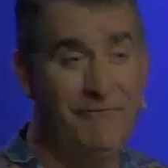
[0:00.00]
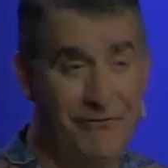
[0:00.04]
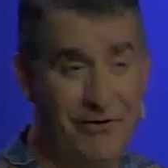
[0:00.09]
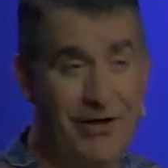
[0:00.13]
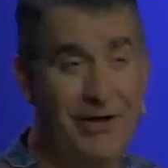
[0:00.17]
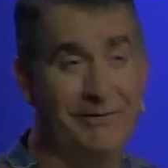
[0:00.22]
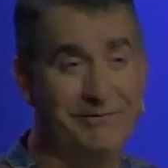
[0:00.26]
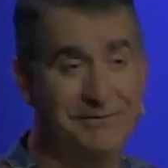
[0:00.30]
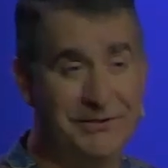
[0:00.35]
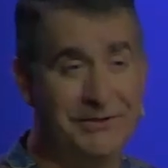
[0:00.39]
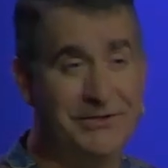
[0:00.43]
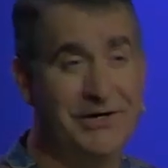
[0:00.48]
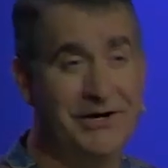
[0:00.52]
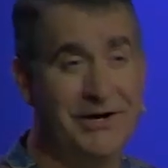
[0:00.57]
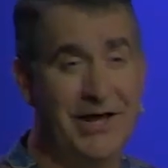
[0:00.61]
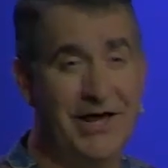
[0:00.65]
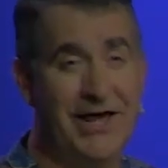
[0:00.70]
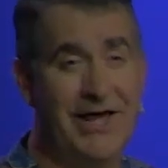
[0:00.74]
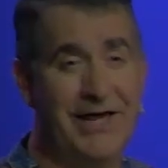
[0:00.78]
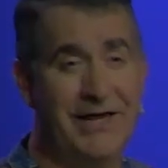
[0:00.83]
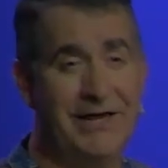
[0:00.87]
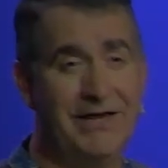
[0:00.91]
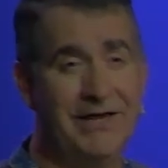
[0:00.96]
Phipps
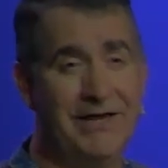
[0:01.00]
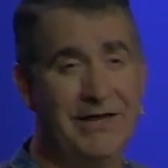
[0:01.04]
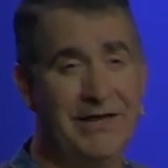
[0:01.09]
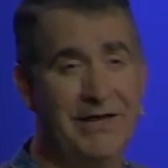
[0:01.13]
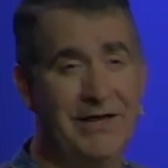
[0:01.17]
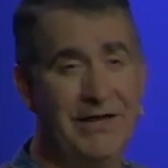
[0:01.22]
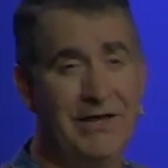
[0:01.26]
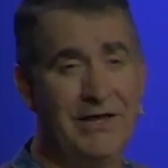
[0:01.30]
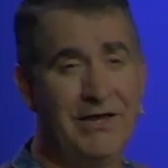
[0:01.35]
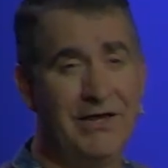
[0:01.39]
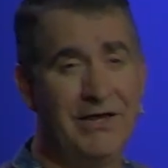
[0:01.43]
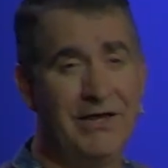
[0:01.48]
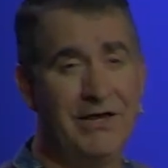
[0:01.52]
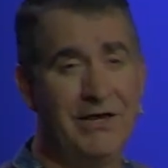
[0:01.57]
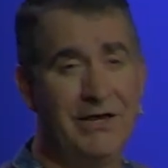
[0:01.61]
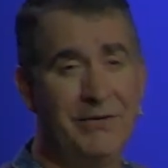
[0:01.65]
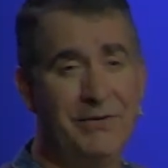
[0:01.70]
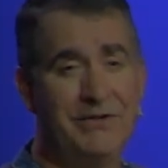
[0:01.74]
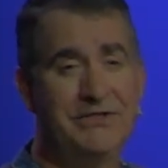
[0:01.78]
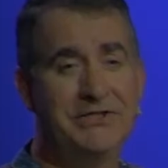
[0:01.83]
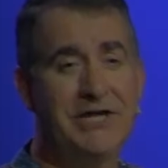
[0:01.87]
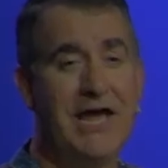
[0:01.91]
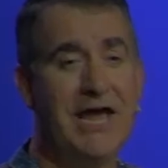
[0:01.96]
today,
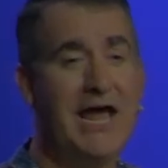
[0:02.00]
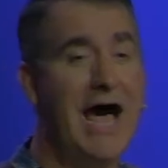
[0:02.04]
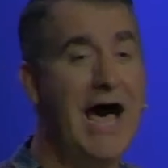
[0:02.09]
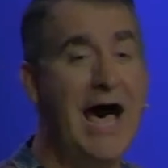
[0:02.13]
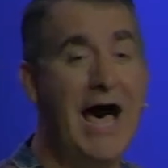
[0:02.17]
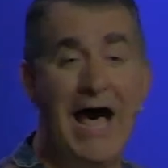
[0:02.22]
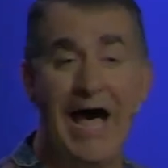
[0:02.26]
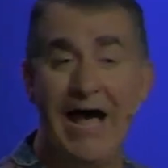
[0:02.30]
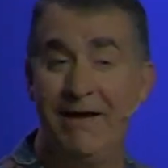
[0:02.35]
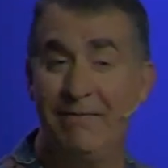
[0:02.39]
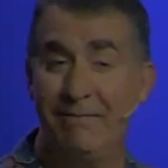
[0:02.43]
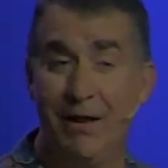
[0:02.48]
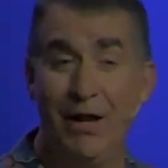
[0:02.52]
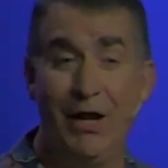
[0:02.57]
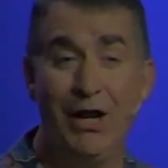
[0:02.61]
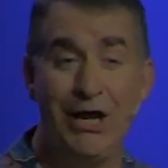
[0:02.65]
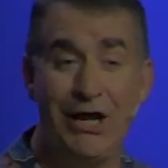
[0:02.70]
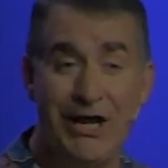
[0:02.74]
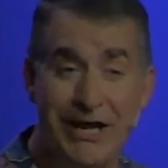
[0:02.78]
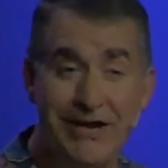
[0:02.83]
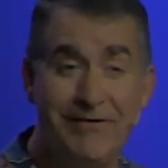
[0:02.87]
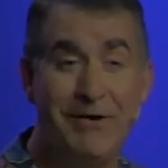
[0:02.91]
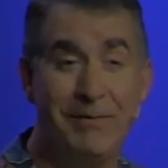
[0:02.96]
you would say, I, I
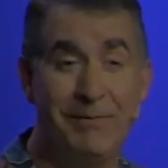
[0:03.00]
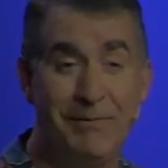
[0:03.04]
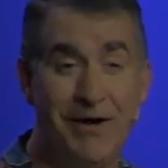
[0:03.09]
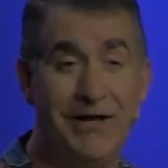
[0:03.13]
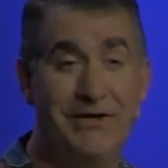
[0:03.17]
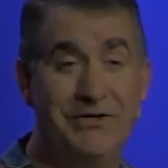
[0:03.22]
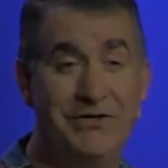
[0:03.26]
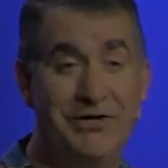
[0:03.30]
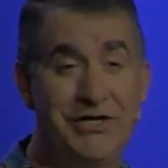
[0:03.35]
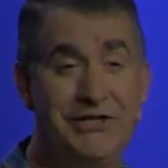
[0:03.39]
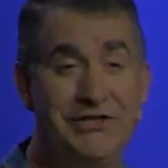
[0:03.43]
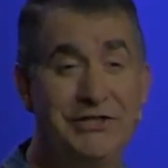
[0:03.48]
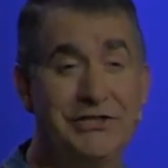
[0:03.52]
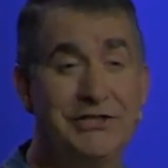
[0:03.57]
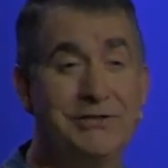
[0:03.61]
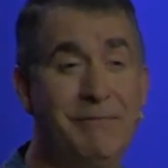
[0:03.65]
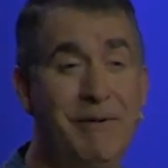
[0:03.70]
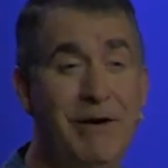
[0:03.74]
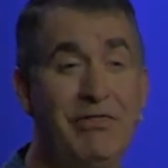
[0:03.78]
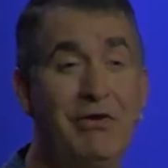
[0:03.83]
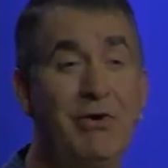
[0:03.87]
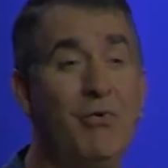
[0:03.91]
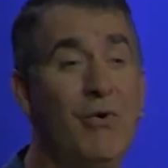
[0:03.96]
believed upon Jesus,
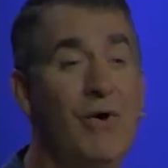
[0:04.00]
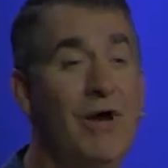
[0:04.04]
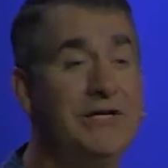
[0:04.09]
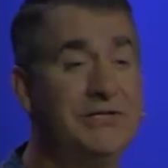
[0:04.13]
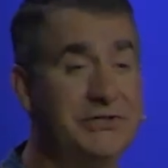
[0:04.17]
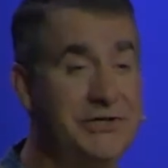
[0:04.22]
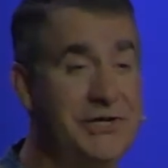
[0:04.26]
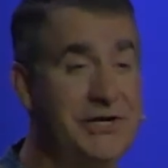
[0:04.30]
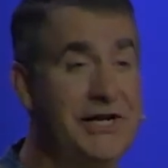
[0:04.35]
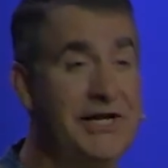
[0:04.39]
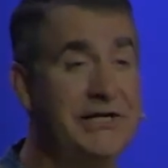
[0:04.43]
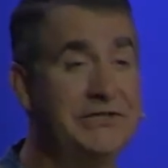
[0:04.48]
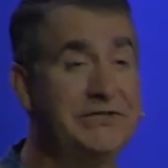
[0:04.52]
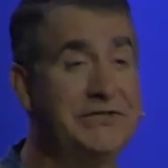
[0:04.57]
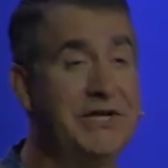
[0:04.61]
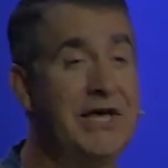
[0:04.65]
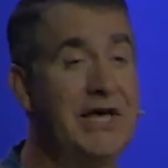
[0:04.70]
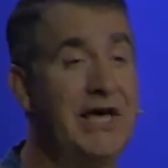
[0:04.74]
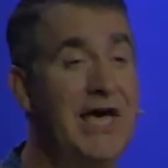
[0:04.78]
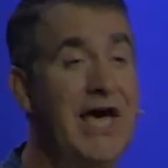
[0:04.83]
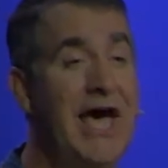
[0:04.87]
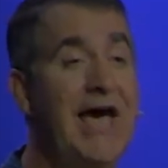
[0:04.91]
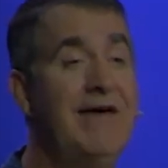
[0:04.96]
but the question is,
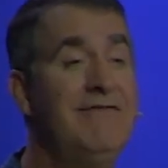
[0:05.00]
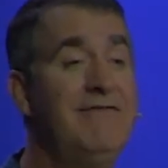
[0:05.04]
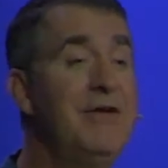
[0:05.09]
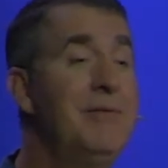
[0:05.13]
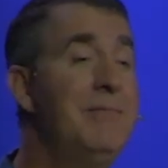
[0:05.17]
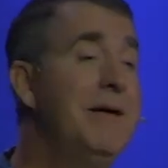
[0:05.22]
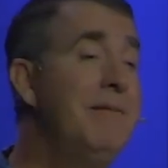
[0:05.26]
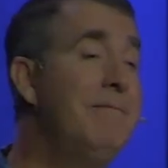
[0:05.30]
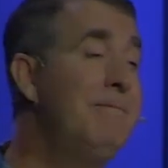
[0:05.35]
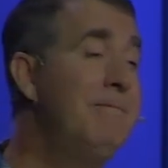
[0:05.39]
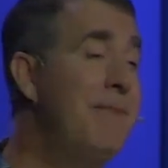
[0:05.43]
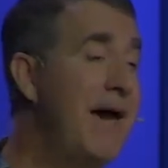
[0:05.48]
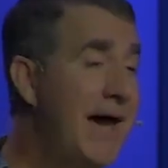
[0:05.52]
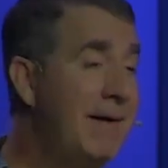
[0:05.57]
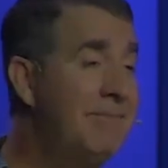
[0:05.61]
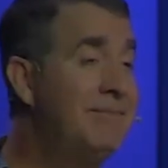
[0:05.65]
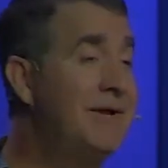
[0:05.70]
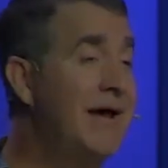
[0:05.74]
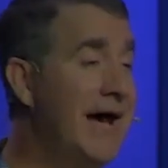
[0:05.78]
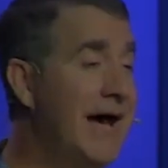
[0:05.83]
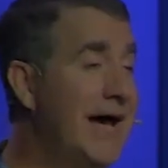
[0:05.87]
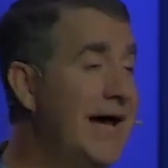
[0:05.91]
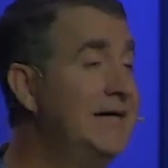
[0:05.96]
have you been
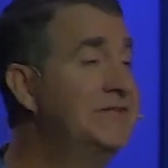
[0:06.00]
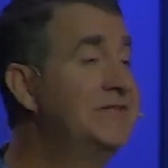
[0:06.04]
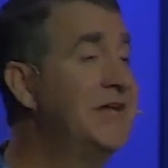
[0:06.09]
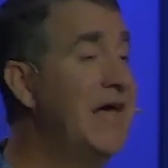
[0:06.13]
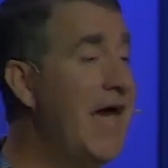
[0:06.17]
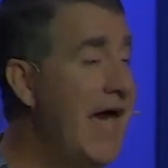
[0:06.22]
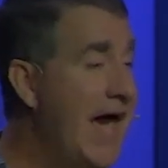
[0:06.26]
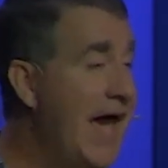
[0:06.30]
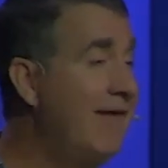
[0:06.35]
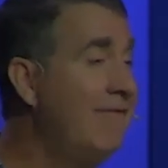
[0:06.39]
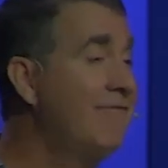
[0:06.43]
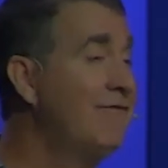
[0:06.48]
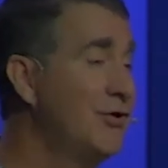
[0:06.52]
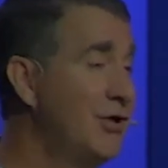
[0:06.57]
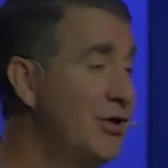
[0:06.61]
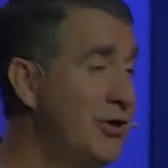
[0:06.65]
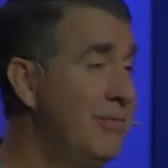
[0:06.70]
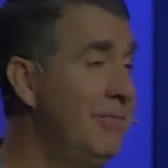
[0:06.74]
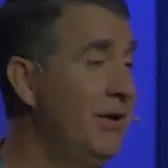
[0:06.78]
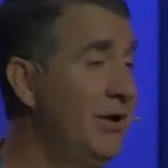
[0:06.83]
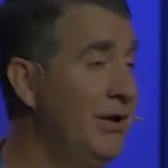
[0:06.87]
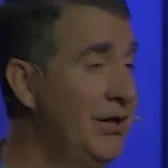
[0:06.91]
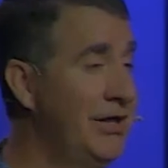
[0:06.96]
baptized after
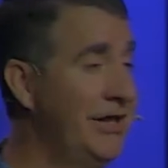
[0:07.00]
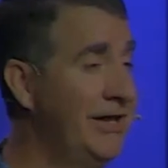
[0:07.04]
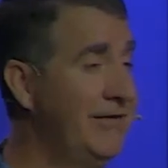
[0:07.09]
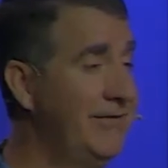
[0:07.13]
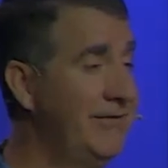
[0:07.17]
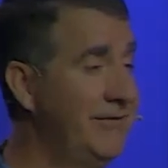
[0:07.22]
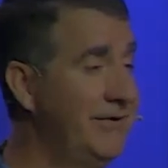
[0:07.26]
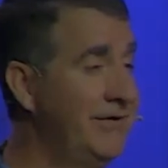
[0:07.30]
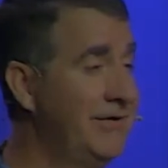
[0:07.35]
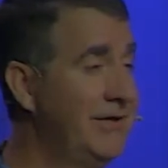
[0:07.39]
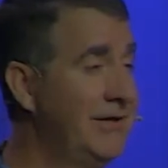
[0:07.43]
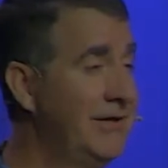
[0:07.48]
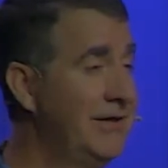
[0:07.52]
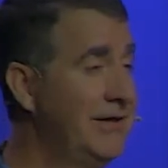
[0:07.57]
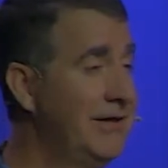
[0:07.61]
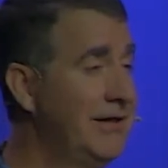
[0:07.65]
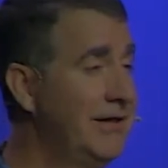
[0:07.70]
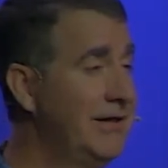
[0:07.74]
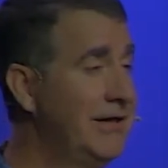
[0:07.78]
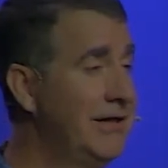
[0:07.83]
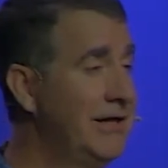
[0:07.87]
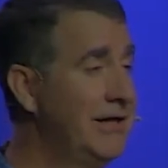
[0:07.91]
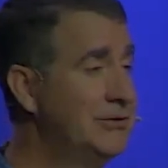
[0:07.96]
you believed?
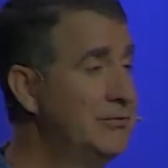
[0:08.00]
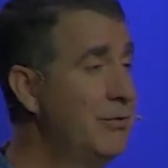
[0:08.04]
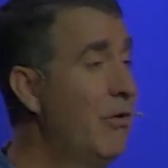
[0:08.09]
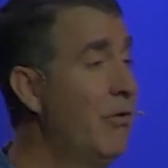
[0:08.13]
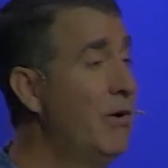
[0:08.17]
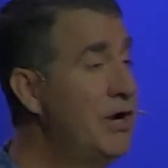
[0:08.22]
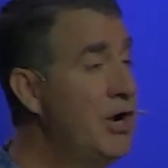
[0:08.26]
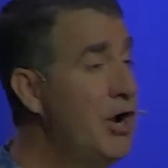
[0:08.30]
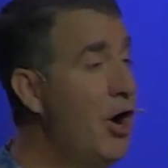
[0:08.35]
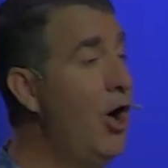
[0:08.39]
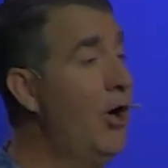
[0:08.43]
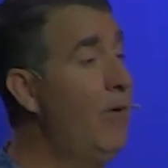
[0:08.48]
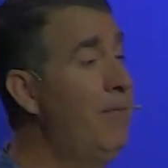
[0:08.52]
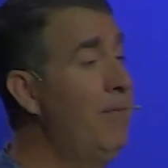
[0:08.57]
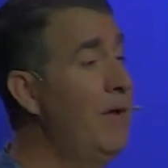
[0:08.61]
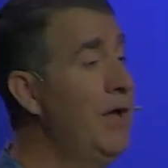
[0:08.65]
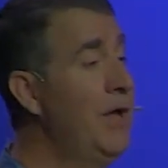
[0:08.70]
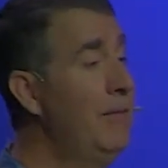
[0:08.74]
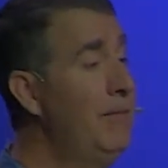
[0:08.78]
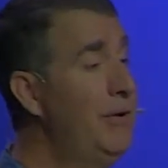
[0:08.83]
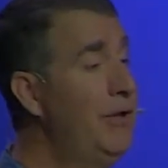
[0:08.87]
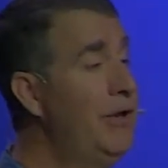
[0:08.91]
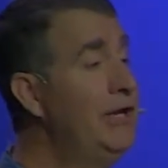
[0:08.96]
It's what we call
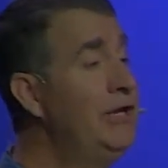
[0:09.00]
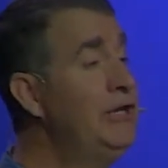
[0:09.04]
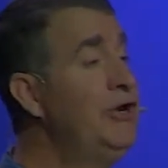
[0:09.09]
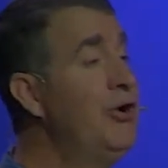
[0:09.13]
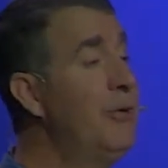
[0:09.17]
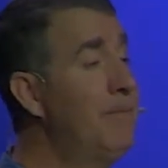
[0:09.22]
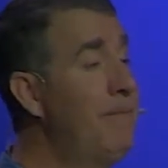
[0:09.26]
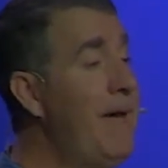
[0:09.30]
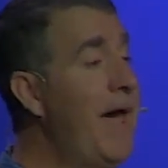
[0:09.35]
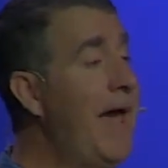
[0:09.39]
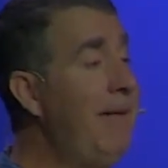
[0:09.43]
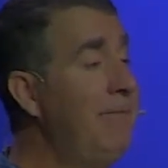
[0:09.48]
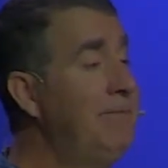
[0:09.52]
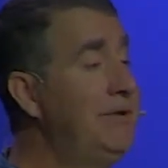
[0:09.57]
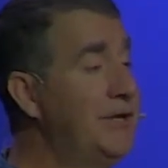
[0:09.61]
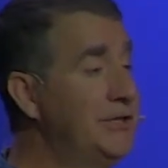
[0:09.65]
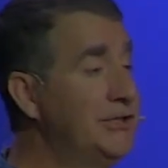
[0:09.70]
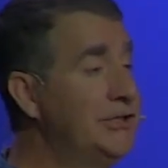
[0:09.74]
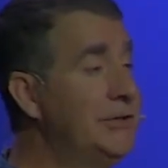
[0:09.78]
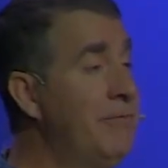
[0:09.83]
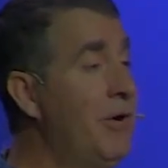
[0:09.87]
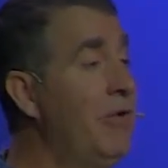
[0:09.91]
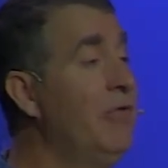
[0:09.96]
putting your
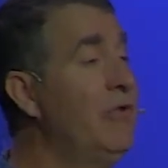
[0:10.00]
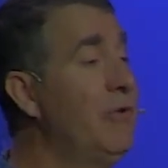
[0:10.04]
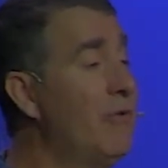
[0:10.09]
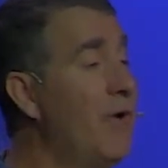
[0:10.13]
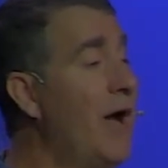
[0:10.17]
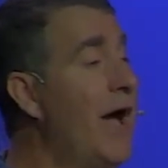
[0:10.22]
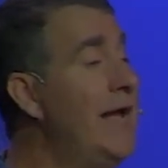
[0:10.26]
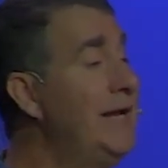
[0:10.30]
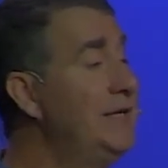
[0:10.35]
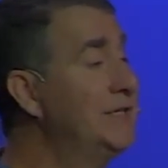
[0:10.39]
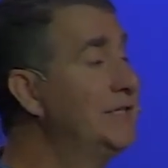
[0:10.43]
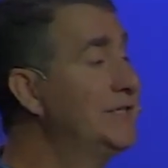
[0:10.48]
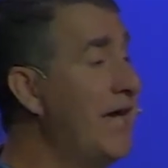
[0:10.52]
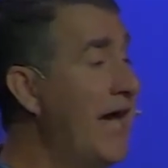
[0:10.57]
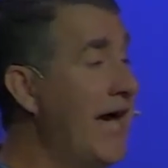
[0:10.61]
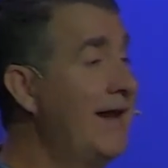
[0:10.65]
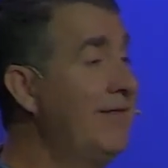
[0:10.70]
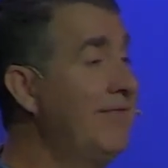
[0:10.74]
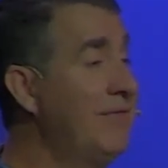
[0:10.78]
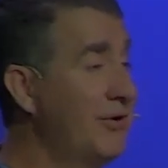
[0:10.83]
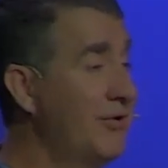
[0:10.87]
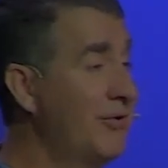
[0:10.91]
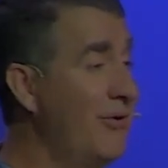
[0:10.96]
baptism on the right
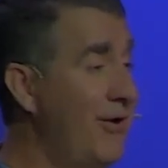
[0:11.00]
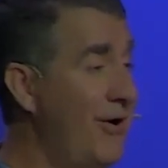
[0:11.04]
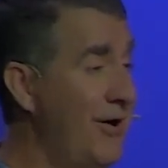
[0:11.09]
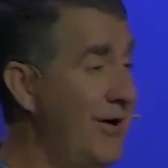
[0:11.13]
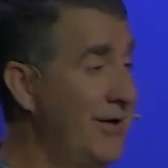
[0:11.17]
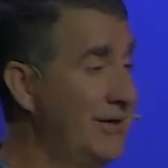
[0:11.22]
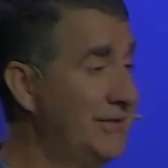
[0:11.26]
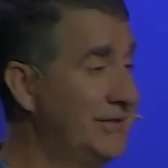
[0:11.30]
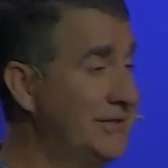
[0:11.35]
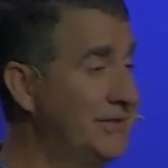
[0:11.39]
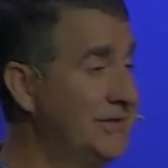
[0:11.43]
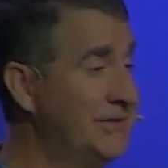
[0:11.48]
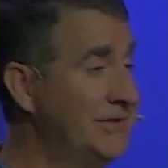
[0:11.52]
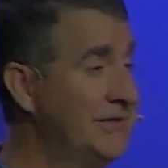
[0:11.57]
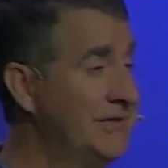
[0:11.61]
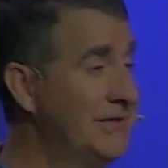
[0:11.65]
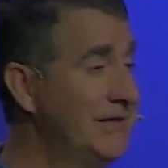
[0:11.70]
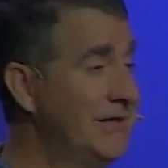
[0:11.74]
side of the cross.